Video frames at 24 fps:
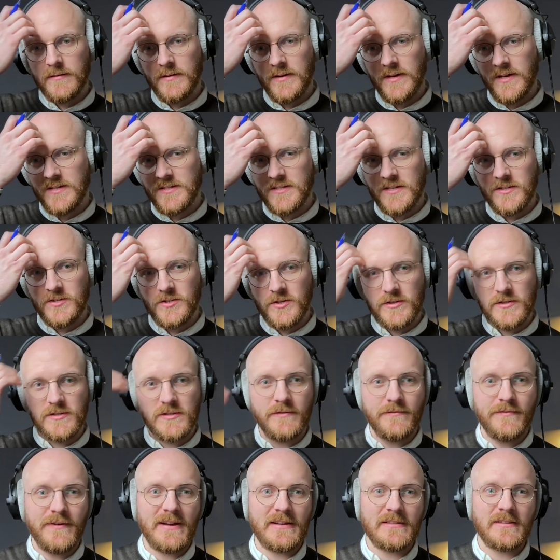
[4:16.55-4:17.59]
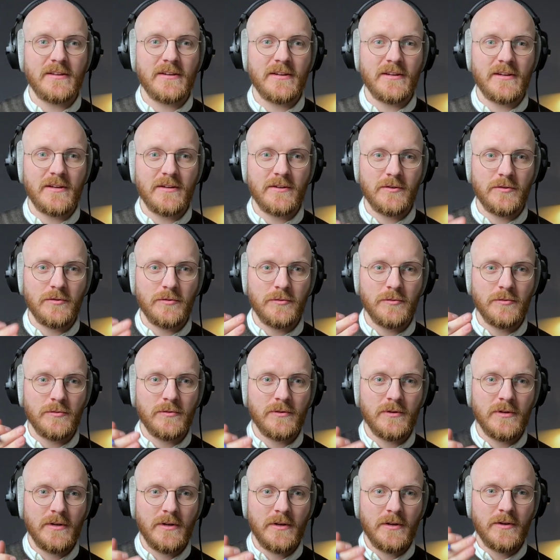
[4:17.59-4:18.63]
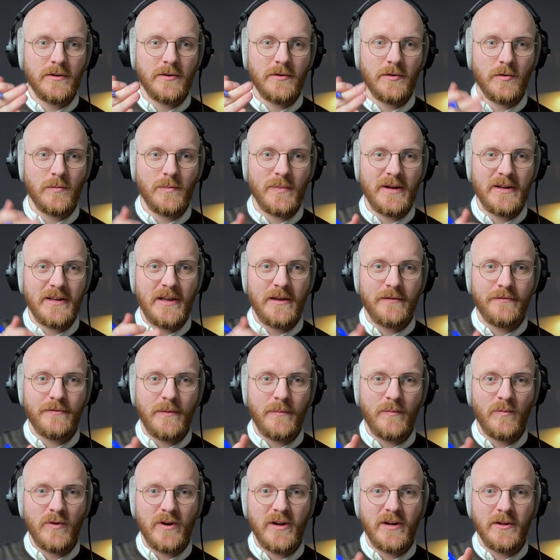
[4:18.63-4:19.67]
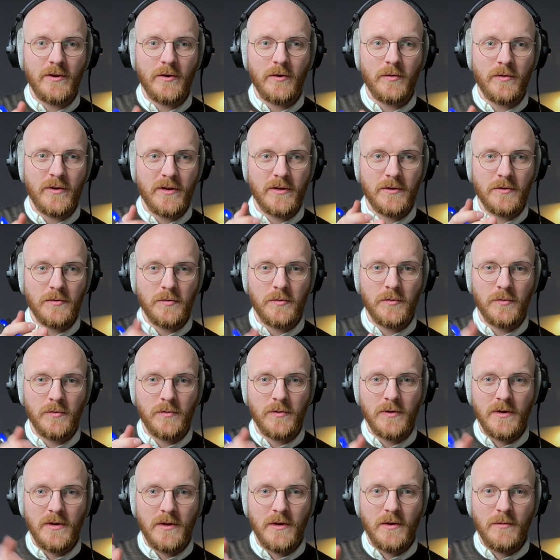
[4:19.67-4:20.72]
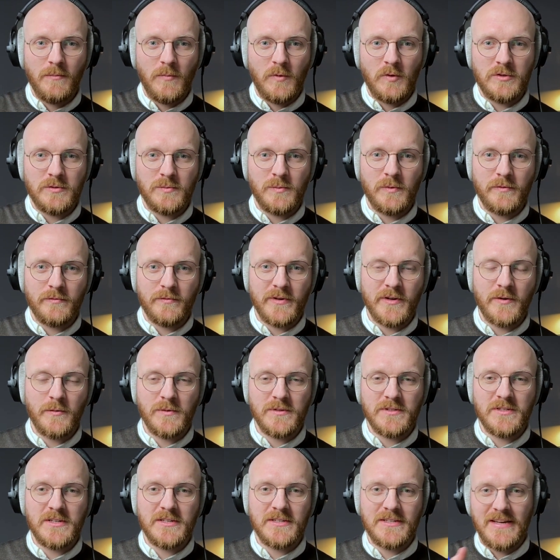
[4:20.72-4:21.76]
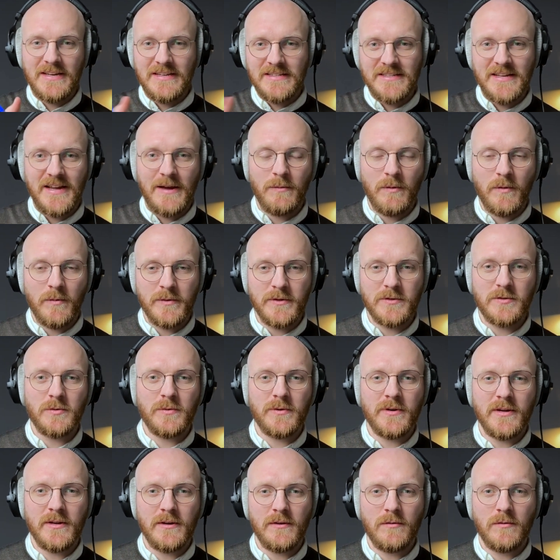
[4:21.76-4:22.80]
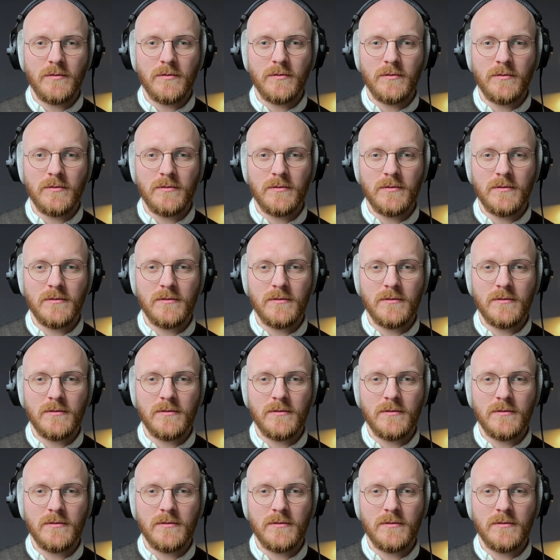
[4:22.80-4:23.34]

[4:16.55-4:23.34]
Is it just the fact that it can do, my FM radio can do multiple frequencies? Is that what we're talking, or?